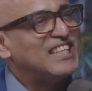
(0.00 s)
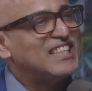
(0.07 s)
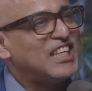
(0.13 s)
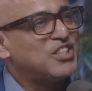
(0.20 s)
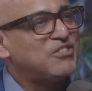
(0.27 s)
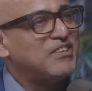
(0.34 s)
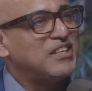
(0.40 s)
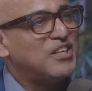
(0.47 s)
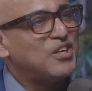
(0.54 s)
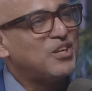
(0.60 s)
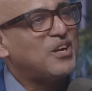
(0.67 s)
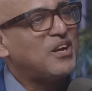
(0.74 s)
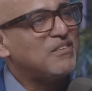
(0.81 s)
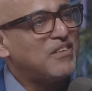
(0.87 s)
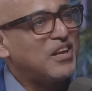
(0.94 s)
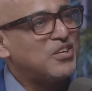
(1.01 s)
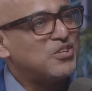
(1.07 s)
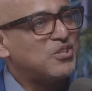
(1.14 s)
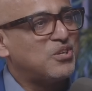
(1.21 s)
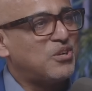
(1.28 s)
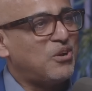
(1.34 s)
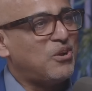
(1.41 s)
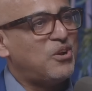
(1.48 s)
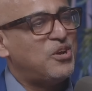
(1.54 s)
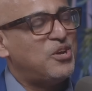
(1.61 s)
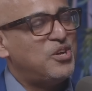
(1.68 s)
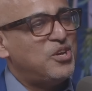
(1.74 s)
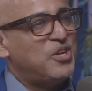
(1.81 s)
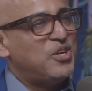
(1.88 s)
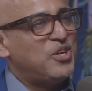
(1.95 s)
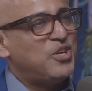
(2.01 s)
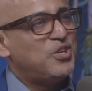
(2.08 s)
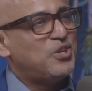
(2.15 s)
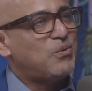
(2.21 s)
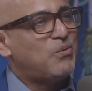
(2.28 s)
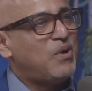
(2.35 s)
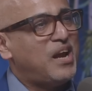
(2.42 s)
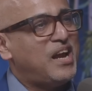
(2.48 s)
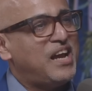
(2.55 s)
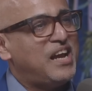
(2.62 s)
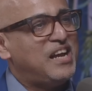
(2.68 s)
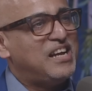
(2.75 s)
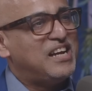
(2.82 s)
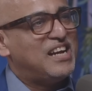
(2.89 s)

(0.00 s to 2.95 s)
That's very unconventional in the way